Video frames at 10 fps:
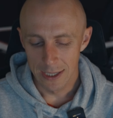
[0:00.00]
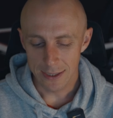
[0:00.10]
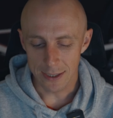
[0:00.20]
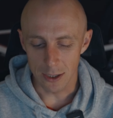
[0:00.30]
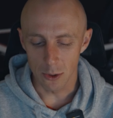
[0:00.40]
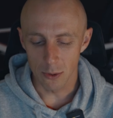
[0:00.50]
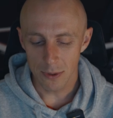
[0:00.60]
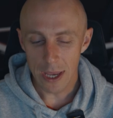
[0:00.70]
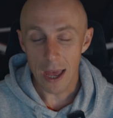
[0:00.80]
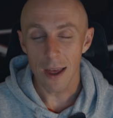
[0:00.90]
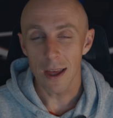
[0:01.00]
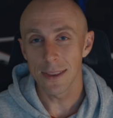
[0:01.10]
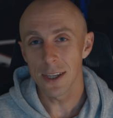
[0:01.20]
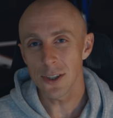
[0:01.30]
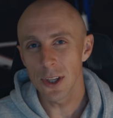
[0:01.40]
So yeah,
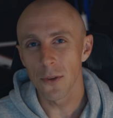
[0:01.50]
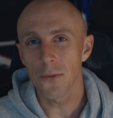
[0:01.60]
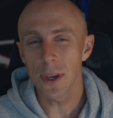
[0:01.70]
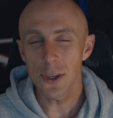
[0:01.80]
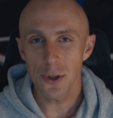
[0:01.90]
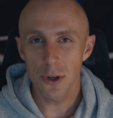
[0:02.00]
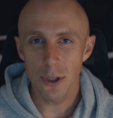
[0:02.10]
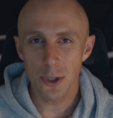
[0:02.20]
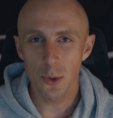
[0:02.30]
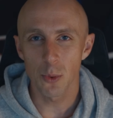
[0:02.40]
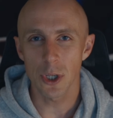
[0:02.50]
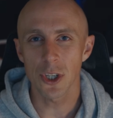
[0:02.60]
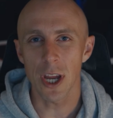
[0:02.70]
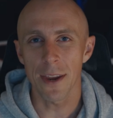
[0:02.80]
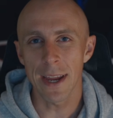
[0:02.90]
additional features
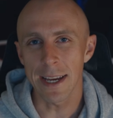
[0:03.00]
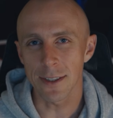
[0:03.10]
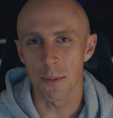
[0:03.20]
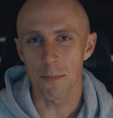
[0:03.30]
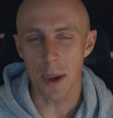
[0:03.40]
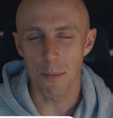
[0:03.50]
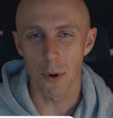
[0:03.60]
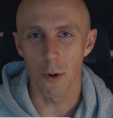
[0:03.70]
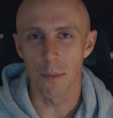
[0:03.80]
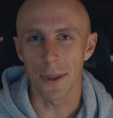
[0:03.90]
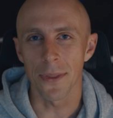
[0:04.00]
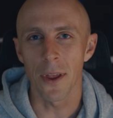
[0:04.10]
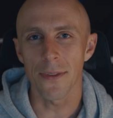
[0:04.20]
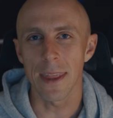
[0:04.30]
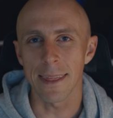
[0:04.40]
which are nice on paper but
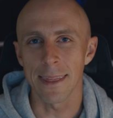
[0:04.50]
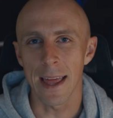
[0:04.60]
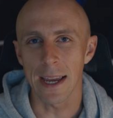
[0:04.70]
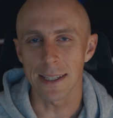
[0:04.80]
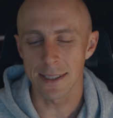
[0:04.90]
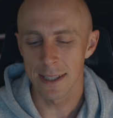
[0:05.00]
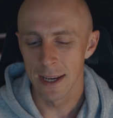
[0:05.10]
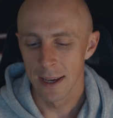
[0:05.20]
not that nice